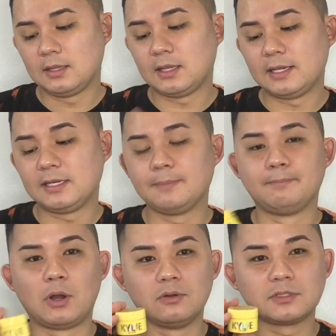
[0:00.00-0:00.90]
Lightning
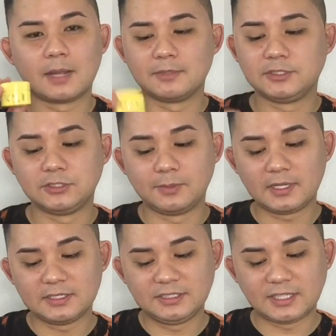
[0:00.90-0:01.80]
Bolt. I'm assuming
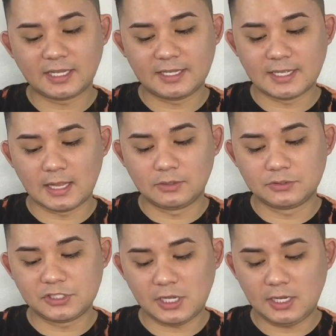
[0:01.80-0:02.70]
this is like a yellow
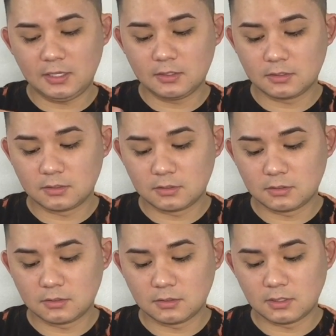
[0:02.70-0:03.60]
shade.
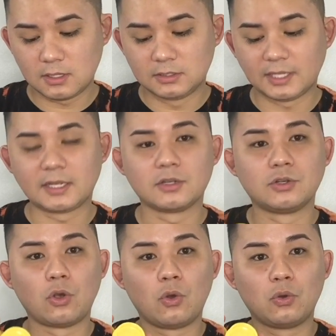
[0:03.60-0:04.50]
It's like a
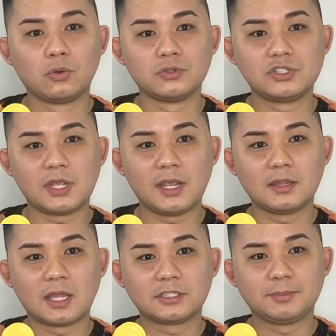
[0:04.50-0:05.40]
gold shade.
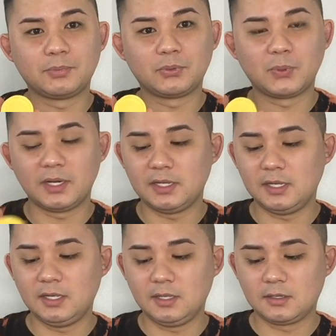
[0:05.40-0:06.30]
That's
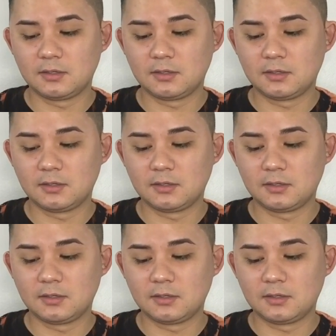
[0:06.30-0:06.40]
pretty.